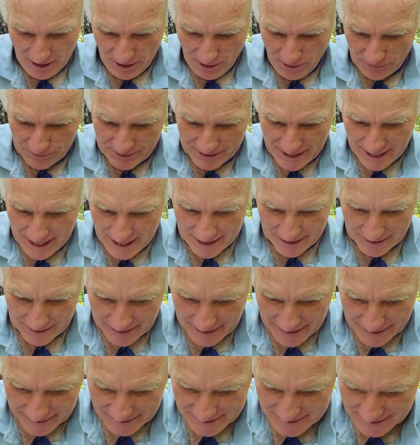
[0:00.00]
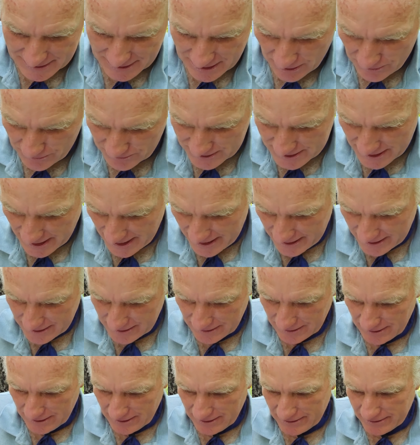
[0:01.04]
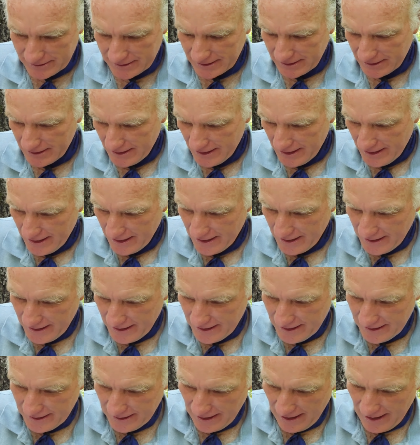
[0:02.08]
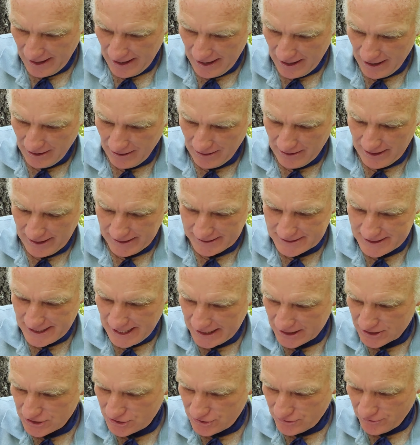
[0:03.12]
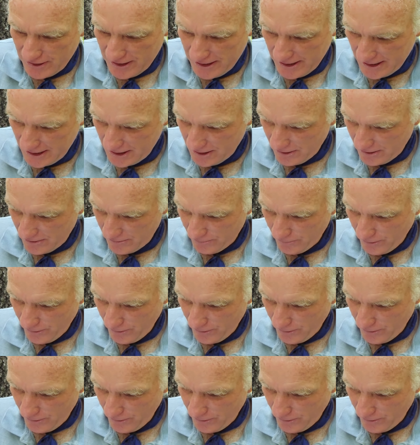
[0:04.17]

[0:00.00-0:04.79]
Okay, let us go take a look in our uh, text reading.